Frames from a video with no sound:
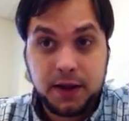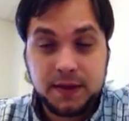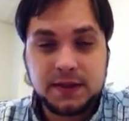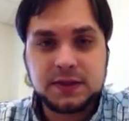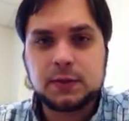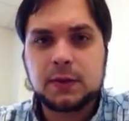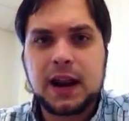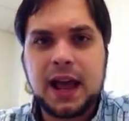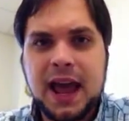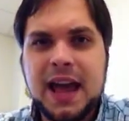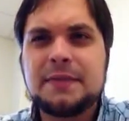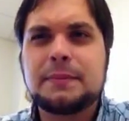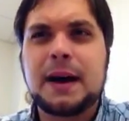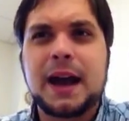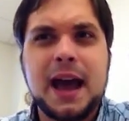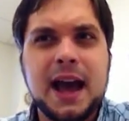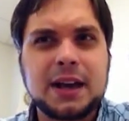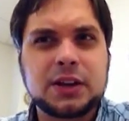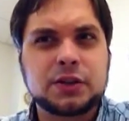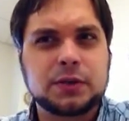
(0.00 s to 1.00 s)
This is what I have
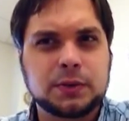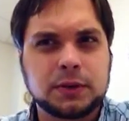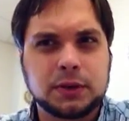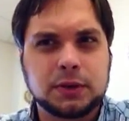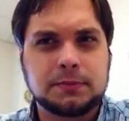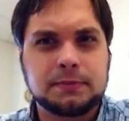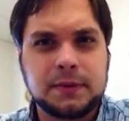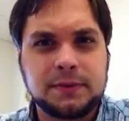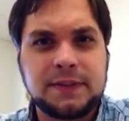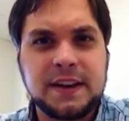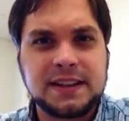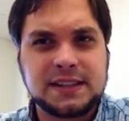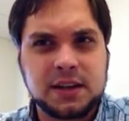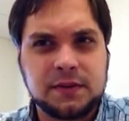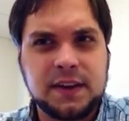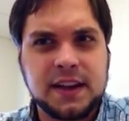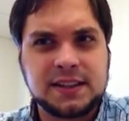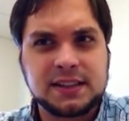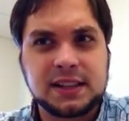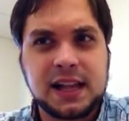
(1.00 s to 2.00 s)
my actual
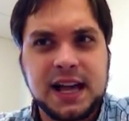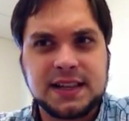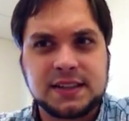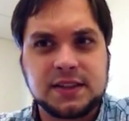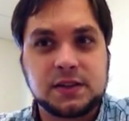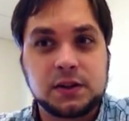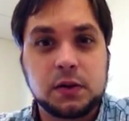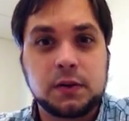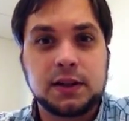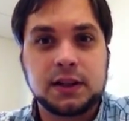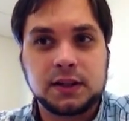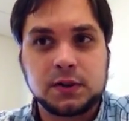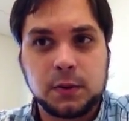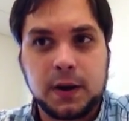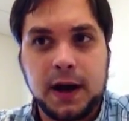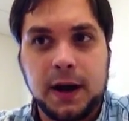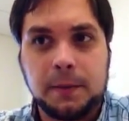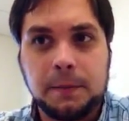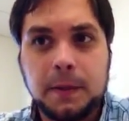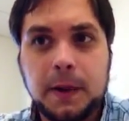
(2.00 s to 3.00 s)
face-to-face classes doing as
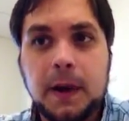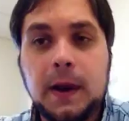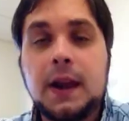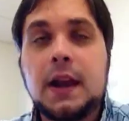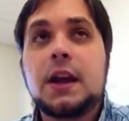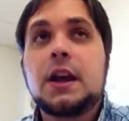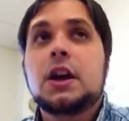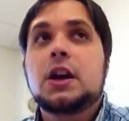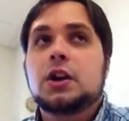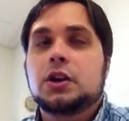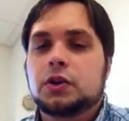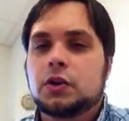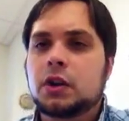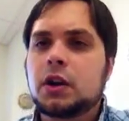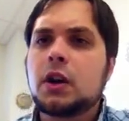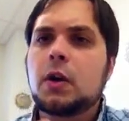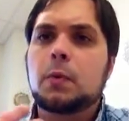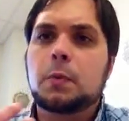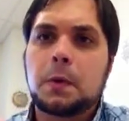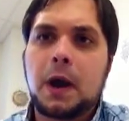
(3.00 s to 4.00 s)
well. You're
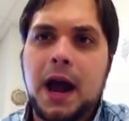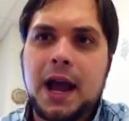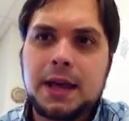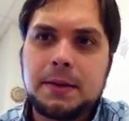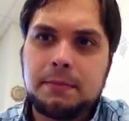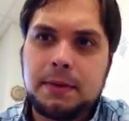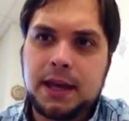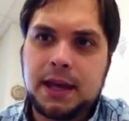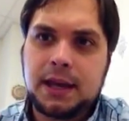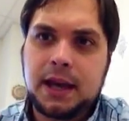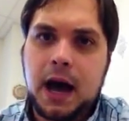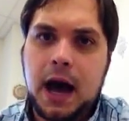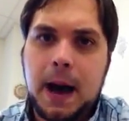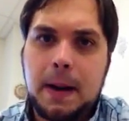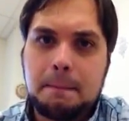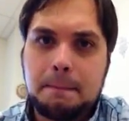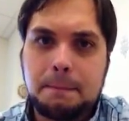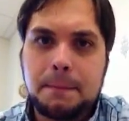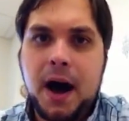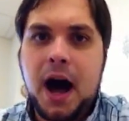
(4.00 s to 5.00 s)
going to write me
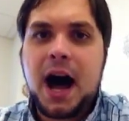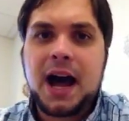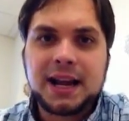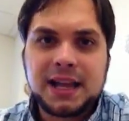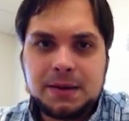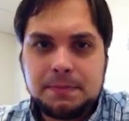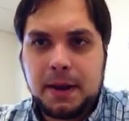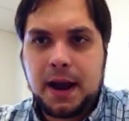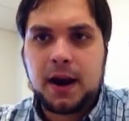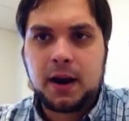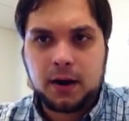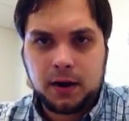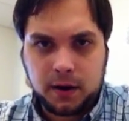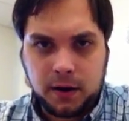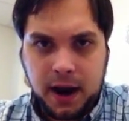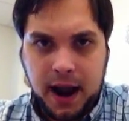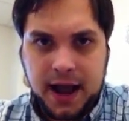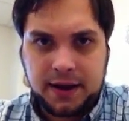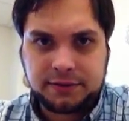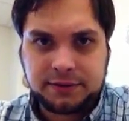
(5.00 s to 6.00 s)
a body
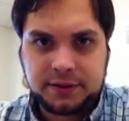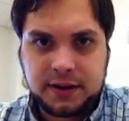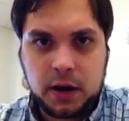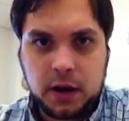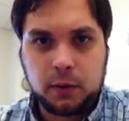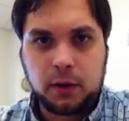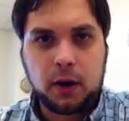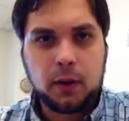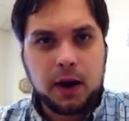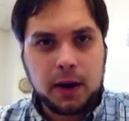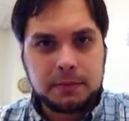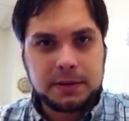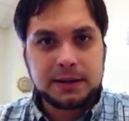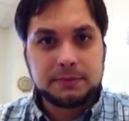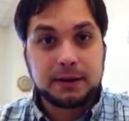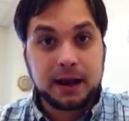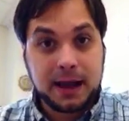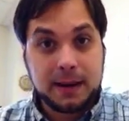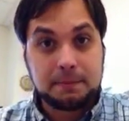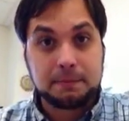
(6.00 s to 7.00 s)
paragraph. Now, what do I mean
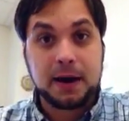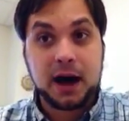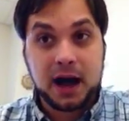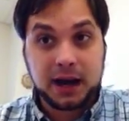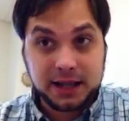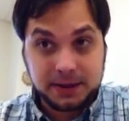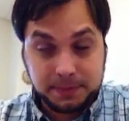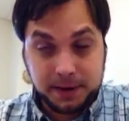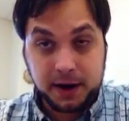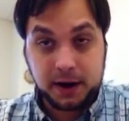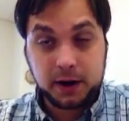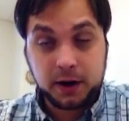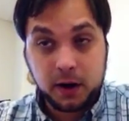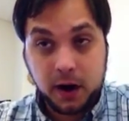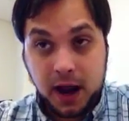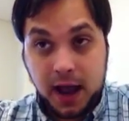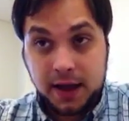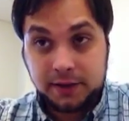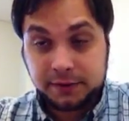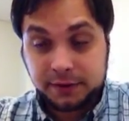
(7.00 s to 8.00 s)
by a body
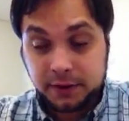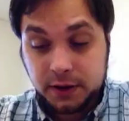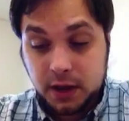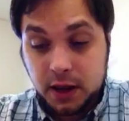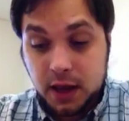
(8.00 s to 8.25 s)
paragraph?